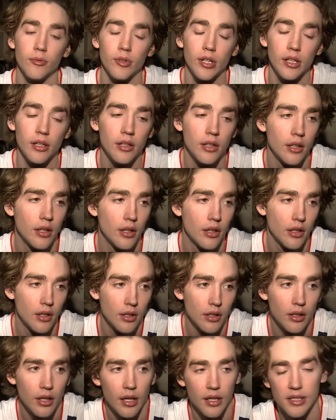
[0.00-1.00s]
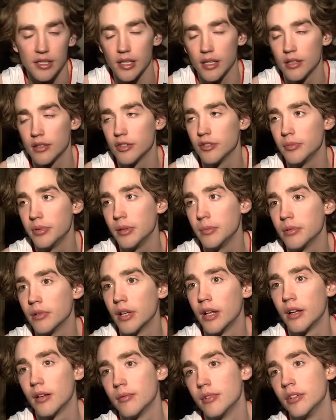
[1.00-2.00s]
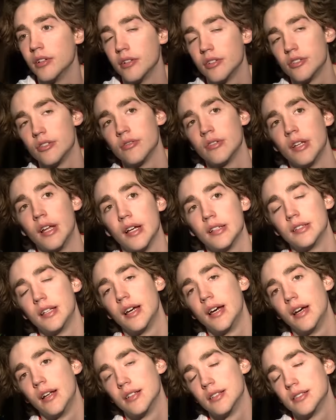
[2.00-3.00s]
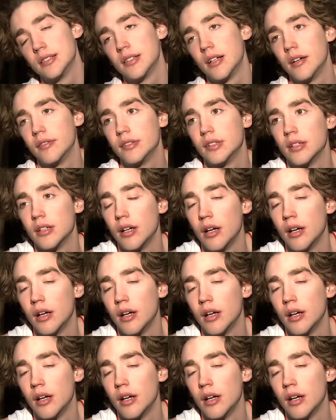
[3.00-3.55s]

And when you got to send 2 people at him and they're shooting like that, it's tough to